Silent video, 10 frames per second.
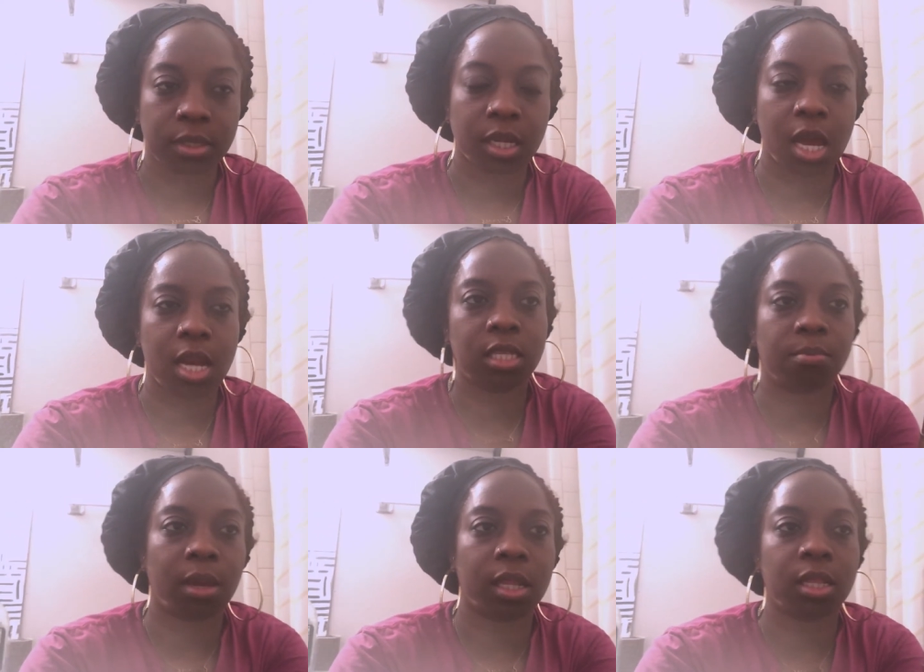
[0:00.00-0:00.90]
And it's
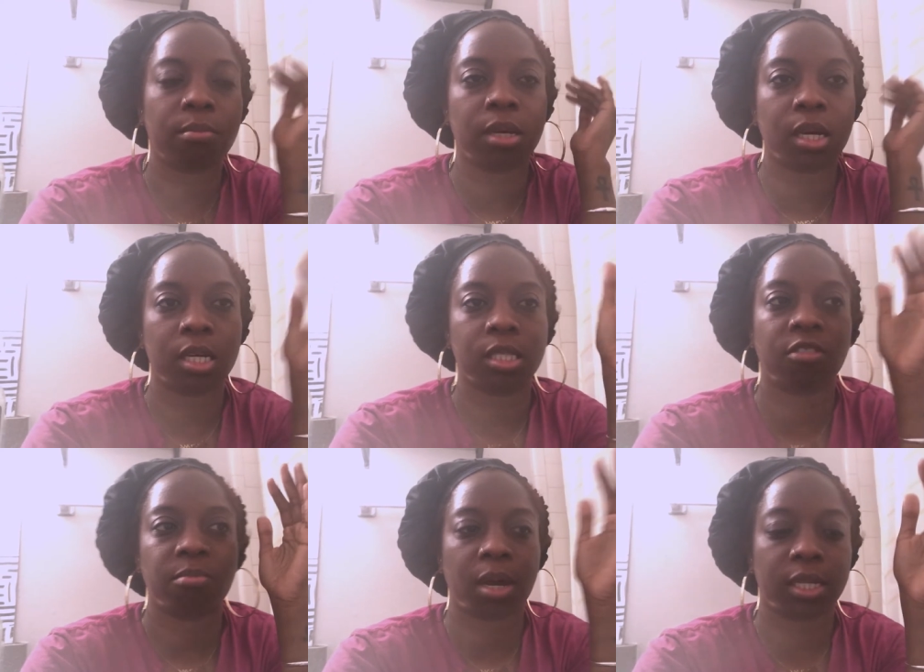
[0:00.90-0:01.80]
mainly because
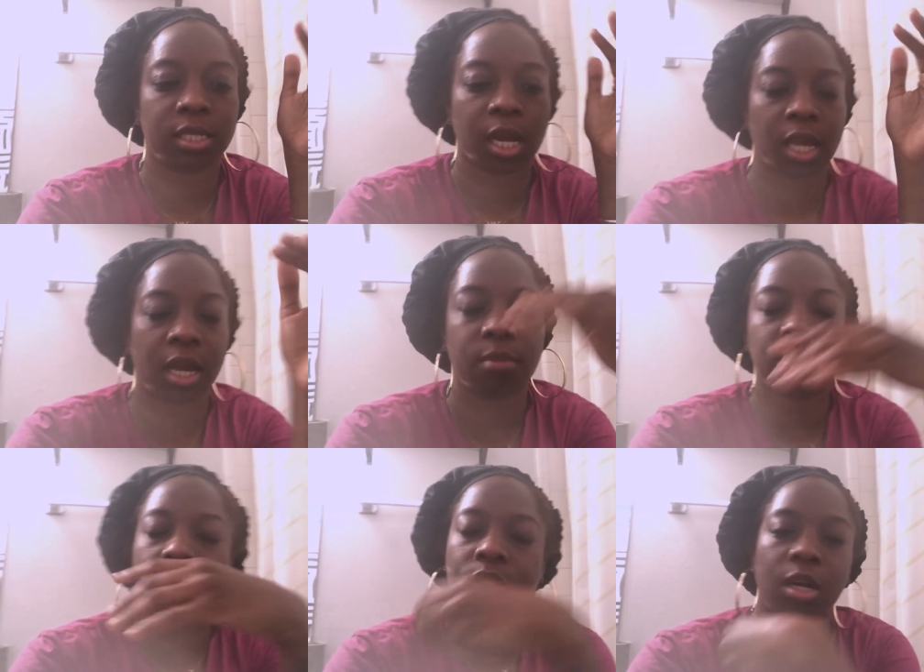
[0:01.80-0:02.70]
of my diet. I'm
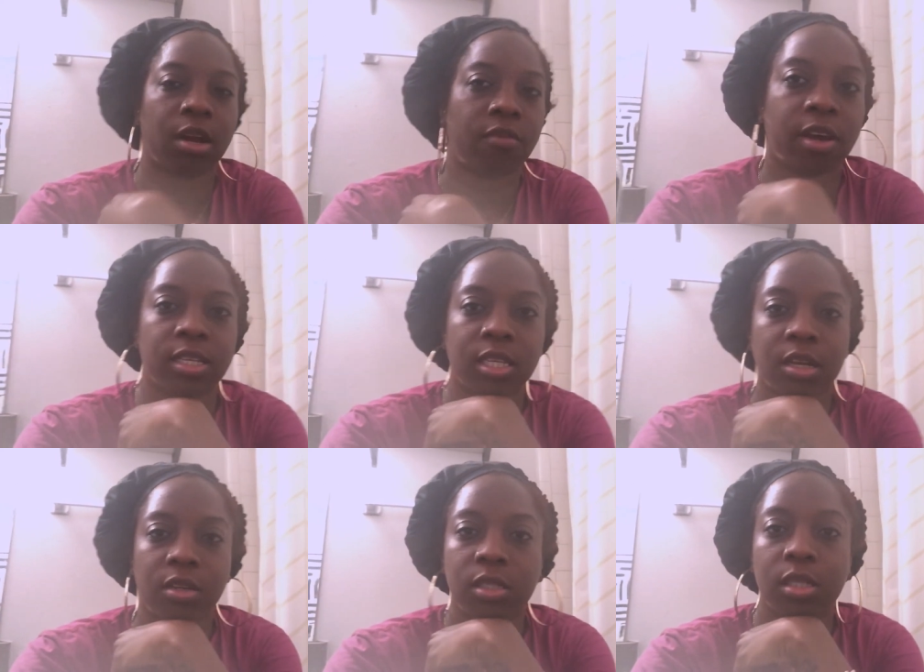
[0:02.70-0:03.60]
so sorry if I
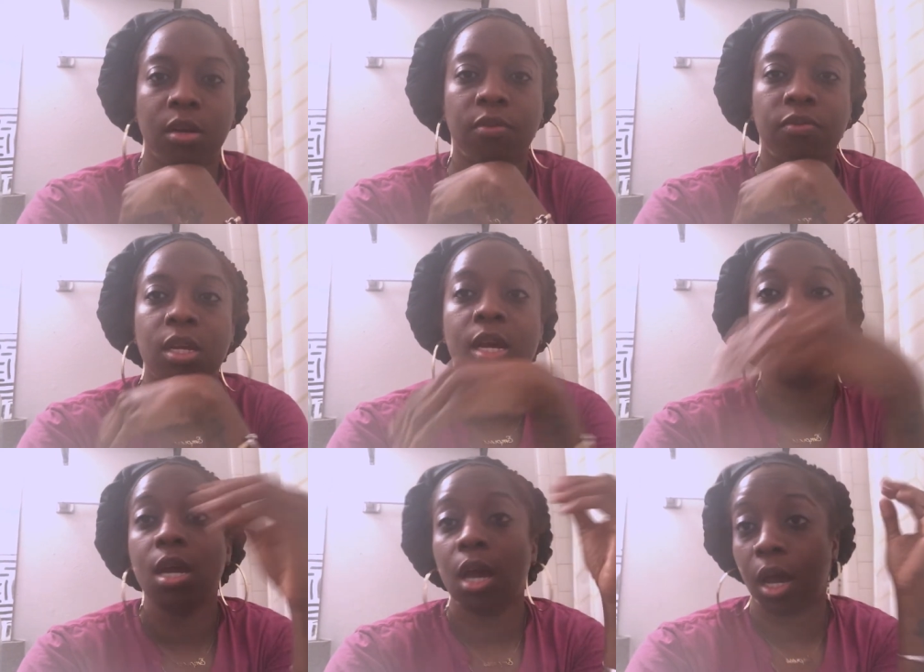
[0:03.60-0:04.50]
sound stuffed.
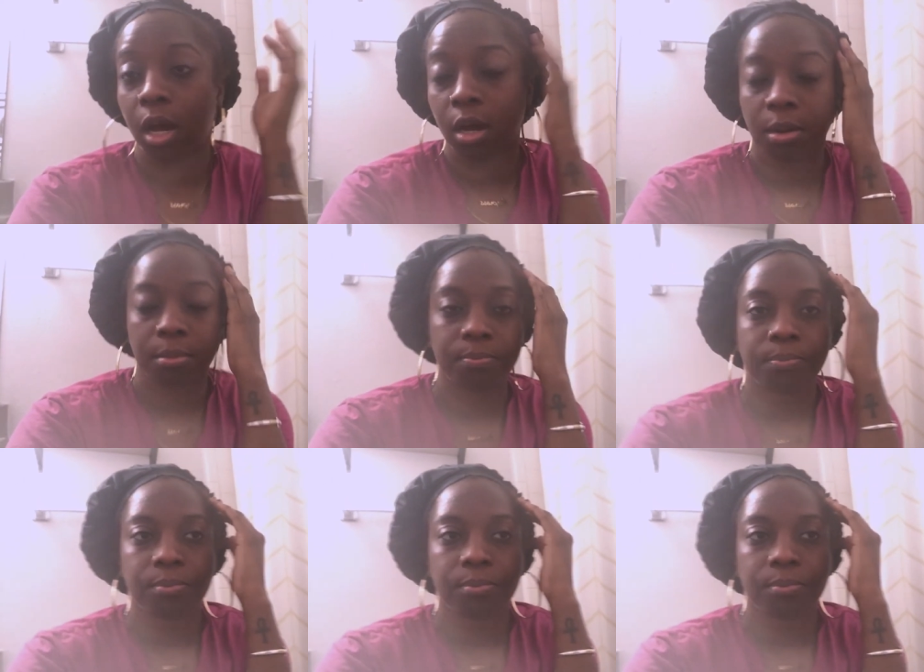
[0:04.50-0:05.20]
Um,